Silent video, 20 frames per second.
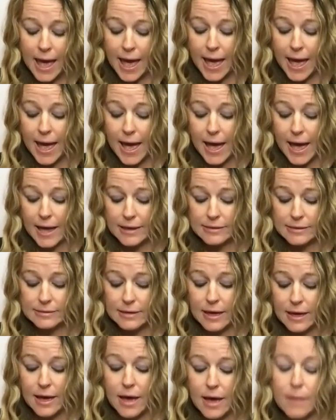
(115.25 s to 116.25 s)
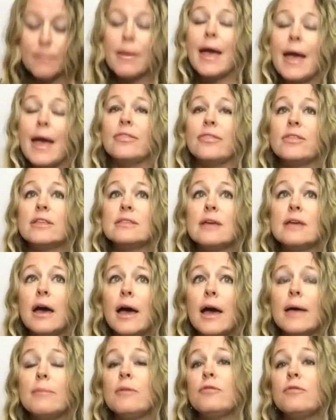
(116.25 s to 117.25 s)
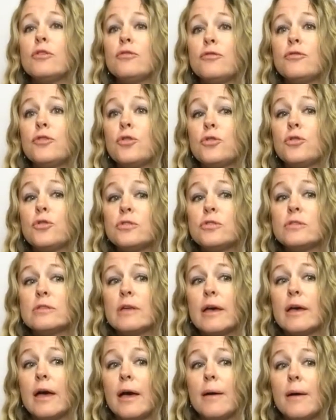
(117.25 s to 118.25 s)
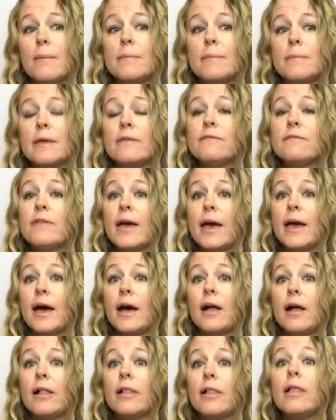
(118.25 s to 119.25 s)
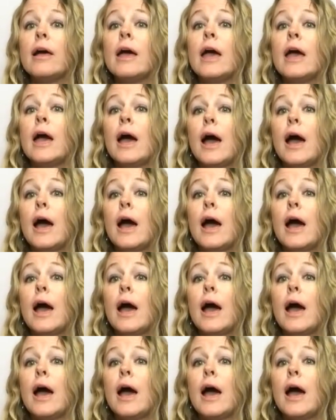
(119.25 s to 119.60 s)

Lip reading: And at the time of the first eval,